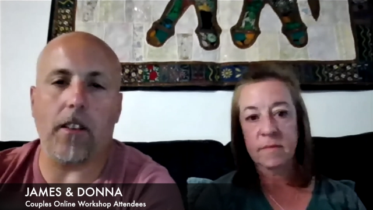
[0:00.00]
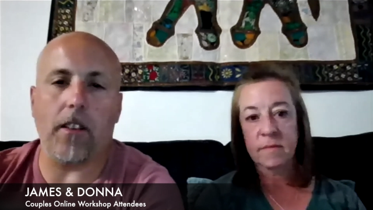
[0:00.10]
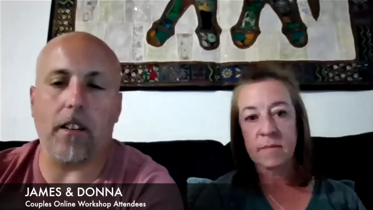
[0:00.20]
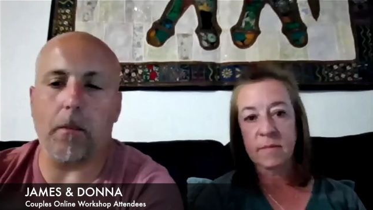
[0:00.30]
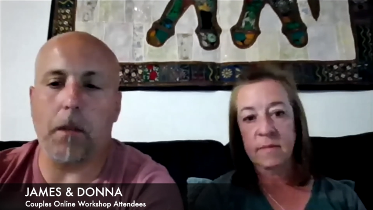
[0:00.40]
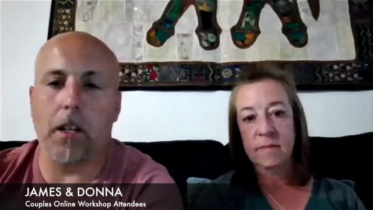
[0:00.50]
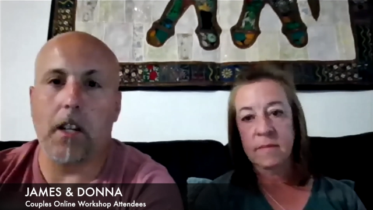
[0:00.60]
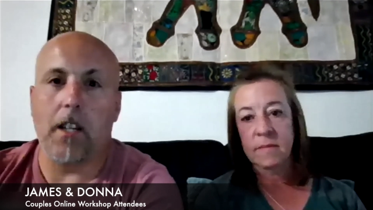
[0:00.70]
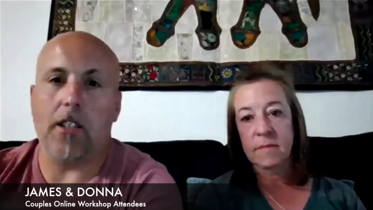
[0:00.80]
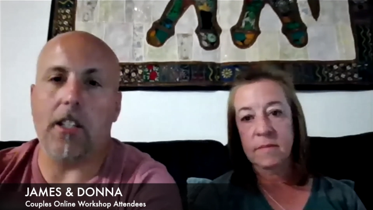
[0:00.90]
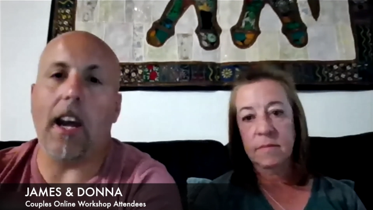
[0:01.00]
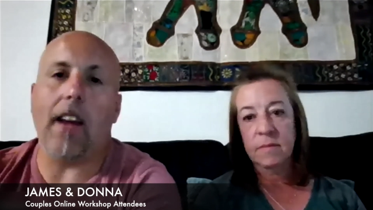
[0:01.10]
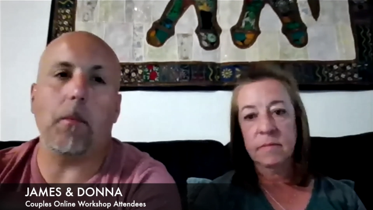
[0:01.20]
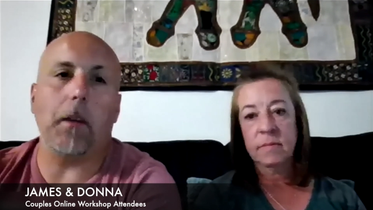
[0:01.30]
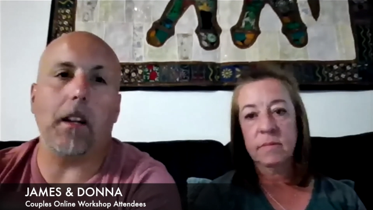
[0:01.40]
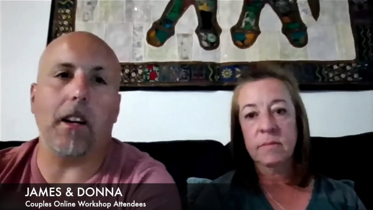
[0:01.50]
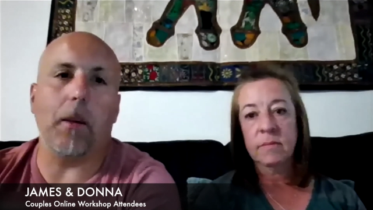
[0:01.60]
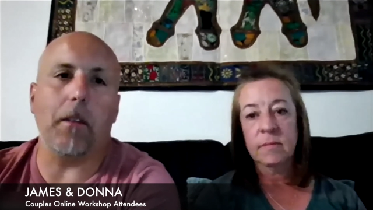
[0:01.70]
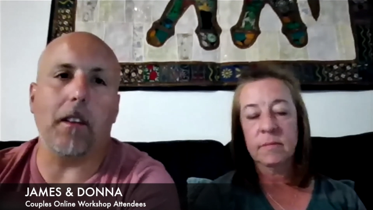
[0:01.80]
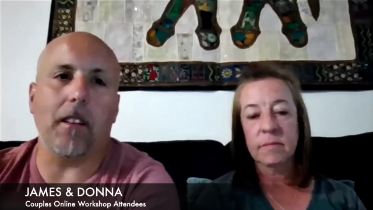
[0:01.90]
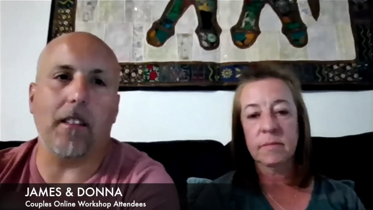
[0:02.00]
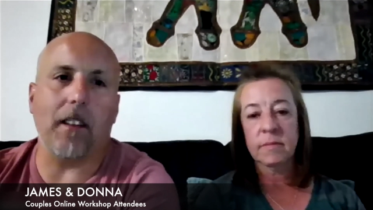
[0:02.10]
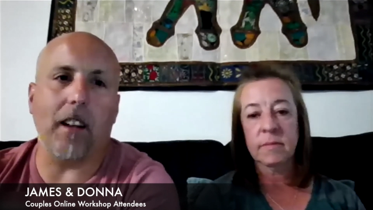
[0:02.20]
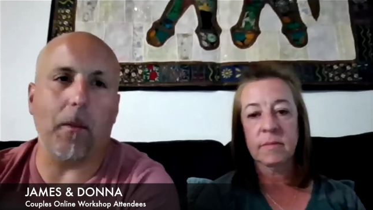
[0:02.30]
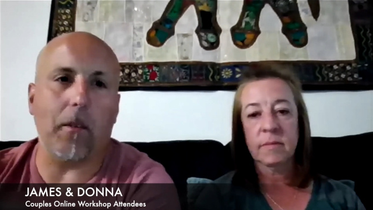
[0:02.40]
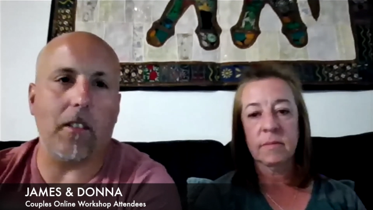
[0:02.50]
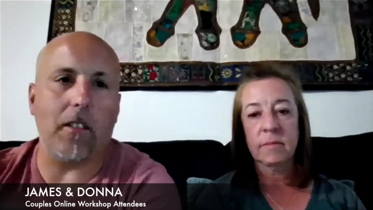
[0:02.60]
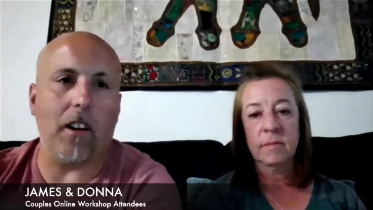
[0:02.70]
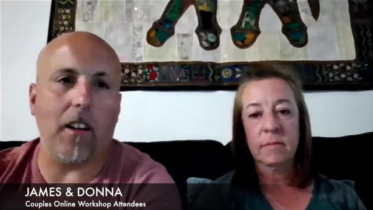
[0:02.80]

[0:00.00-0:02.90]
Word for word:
Speaker 1: Um, she asked me to come to this, and I was not